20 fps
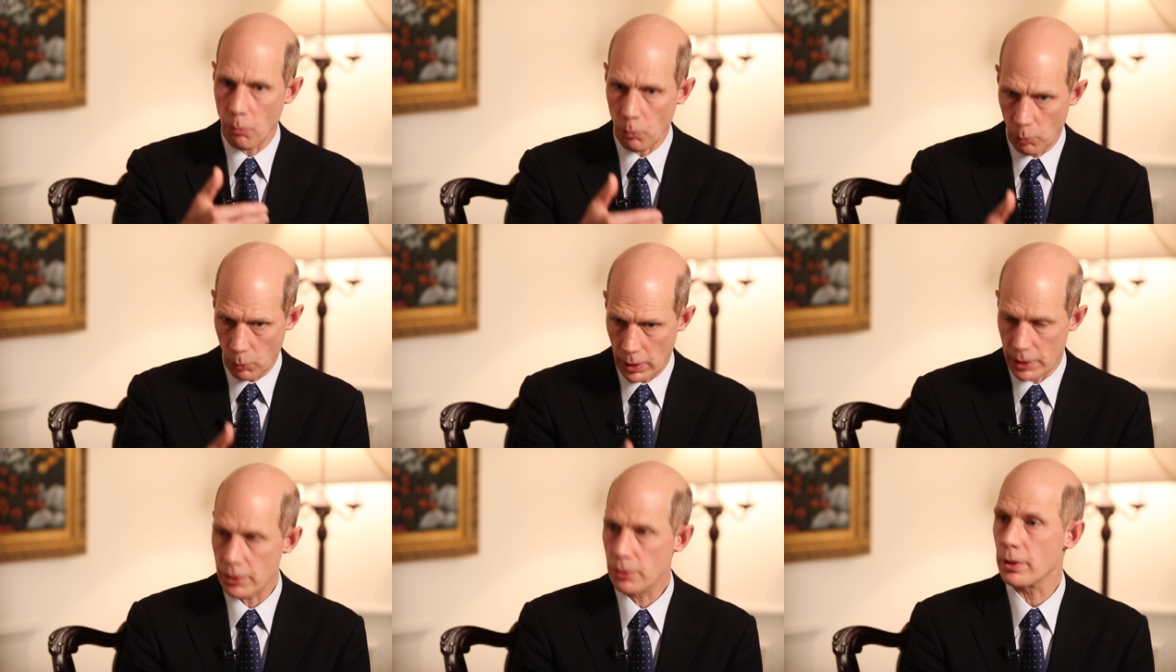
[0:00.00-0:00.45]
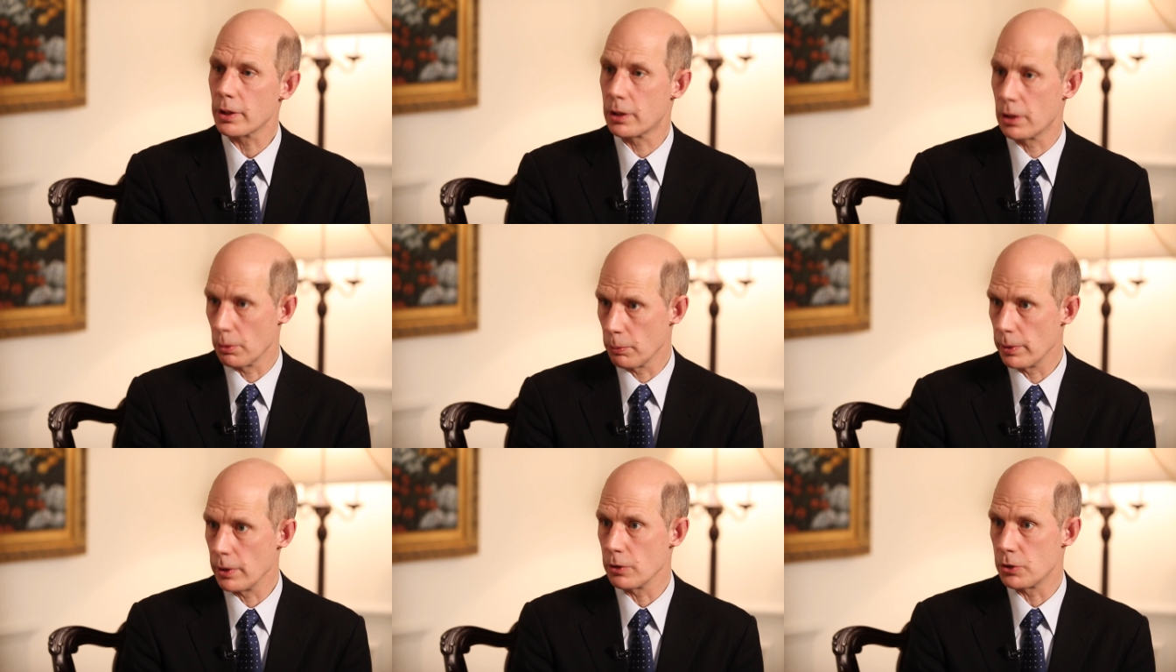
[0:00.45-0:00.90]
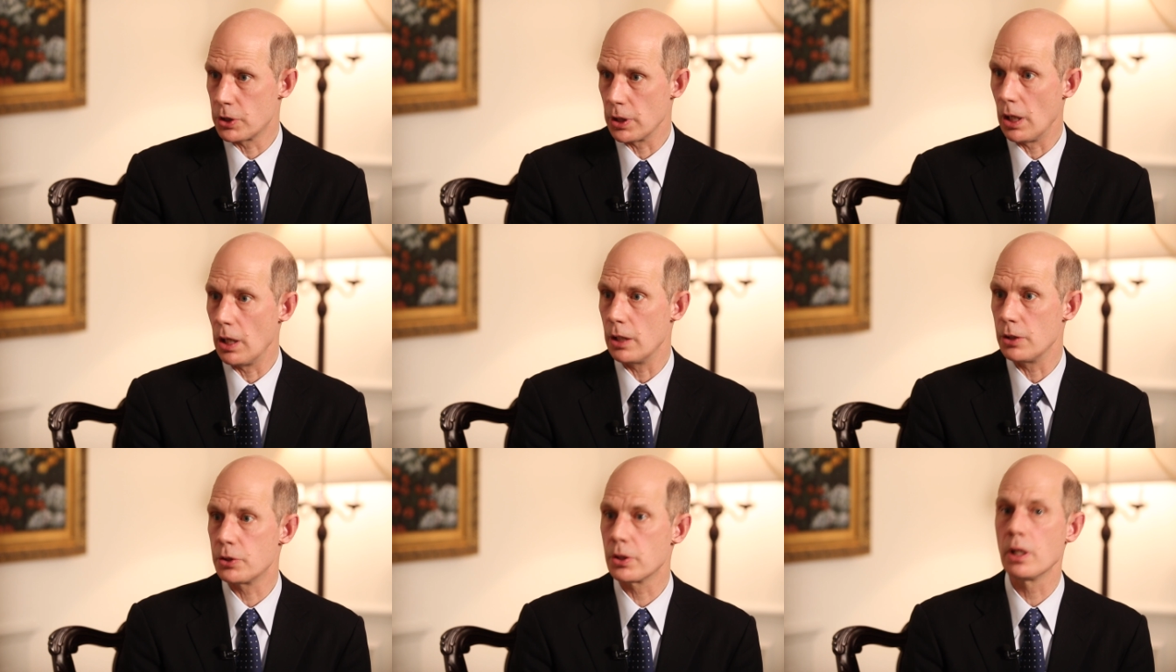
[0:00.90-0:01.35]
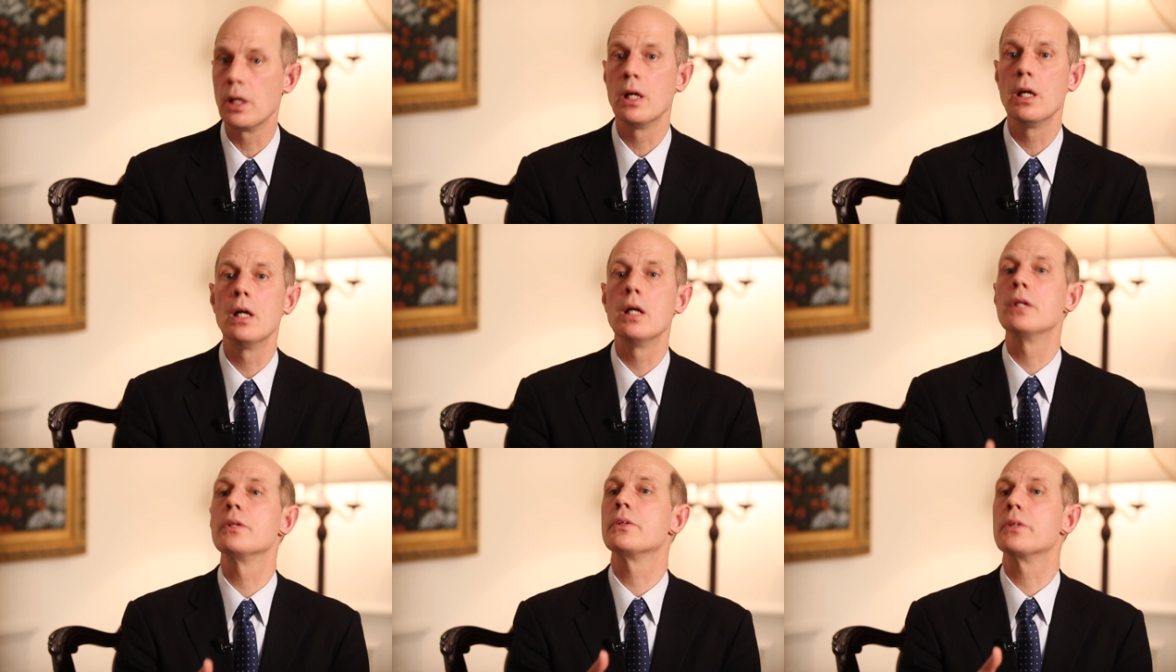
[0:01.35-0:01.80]
when you're a career judge,
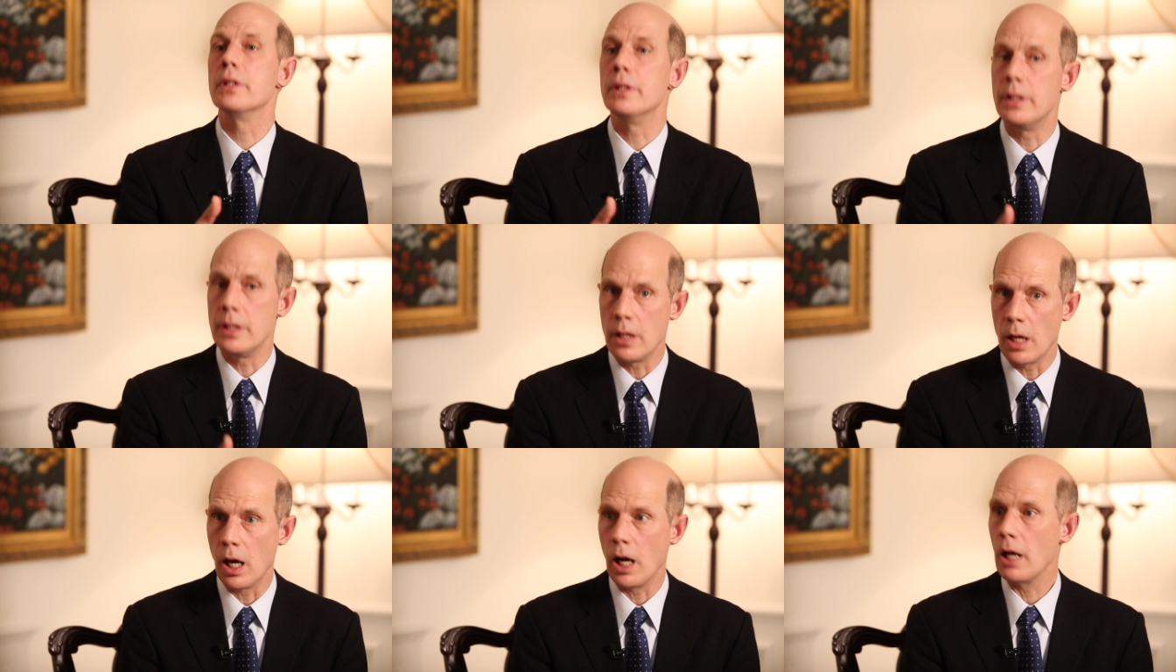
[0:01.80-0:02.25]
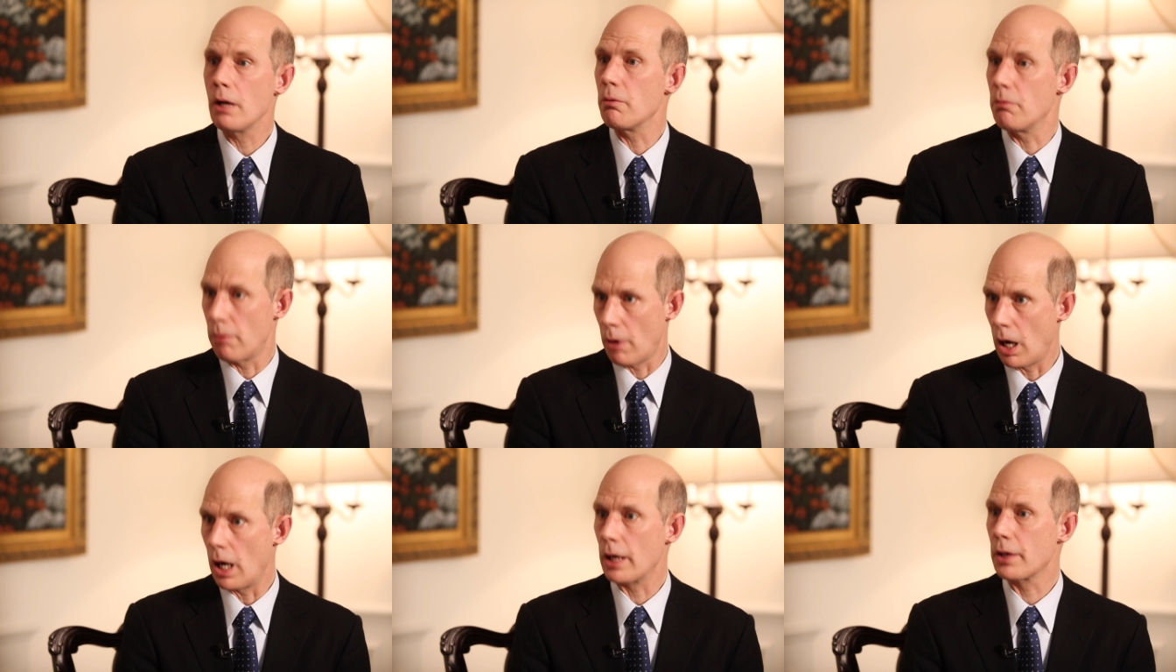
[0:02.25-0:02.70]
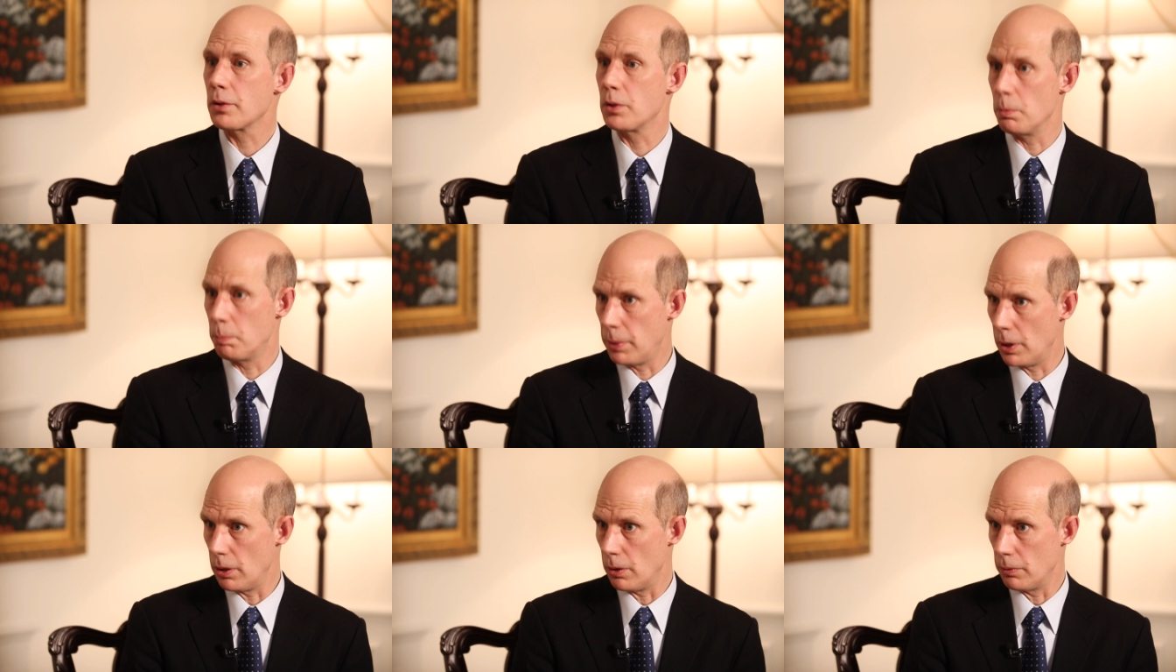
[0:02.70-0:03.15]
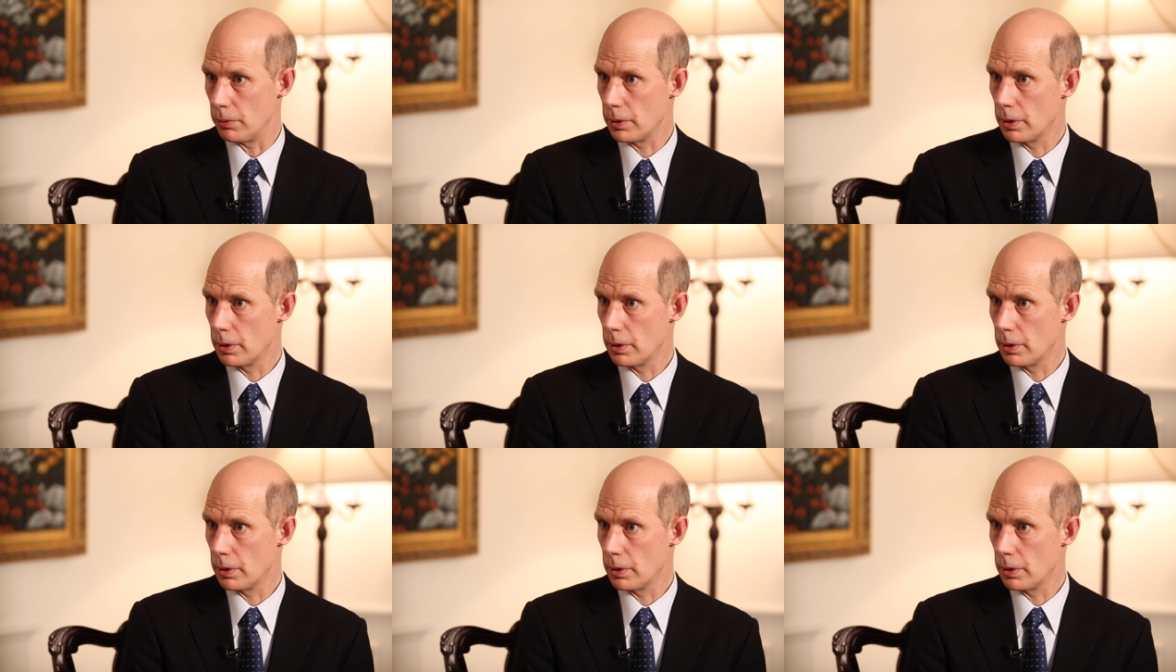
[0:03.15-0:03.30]
to not rock the boat.